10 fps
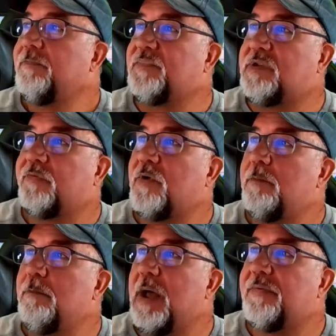different
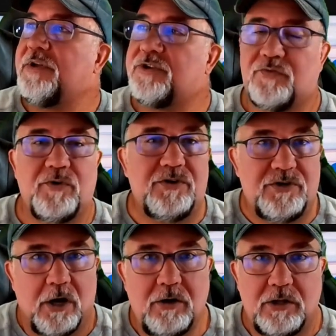methods for
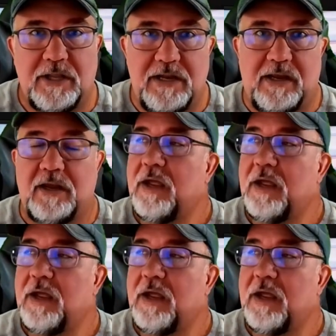duct cleaning.